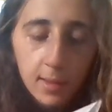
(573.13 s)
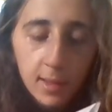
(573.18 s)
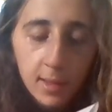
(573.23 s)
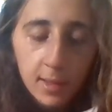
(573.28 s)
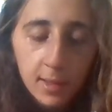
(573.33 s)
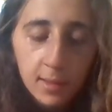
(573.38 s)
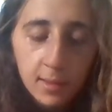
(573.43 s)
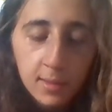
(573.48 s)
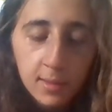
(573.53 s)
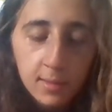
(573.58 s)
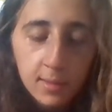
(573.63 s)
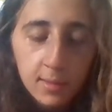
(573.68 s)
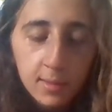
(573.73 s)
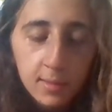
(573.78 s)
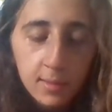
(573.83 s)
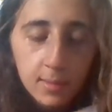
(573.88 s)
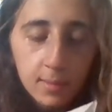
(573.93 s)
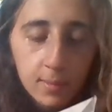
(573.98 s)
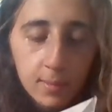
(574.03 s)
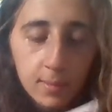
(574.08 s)
and,
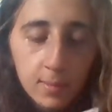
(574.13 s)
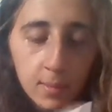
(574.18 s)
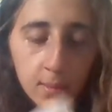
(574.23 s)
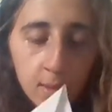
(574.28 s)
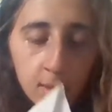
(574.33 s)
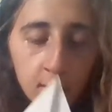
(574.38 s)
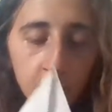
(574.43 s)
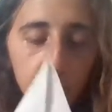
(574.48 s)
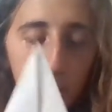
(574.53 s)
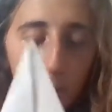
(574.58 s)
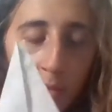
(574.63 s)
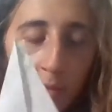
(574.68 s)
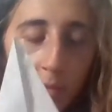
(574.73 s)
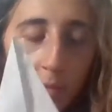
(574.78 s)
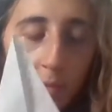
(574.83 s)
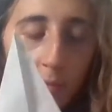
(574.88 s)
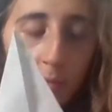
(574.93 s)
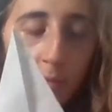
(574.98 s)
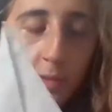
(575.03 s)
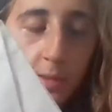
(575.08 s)

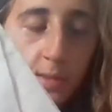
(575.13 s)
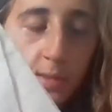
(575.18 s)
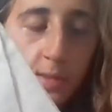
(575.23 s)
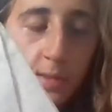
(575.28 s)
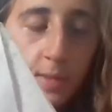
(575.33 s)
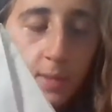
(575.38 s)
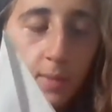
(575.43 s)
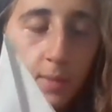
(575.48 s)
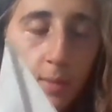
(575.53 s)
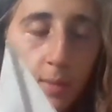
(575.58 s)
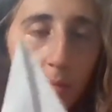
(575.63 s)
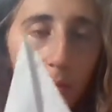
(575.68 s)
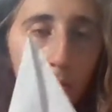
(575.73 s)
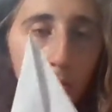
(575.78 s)
oh, there's the,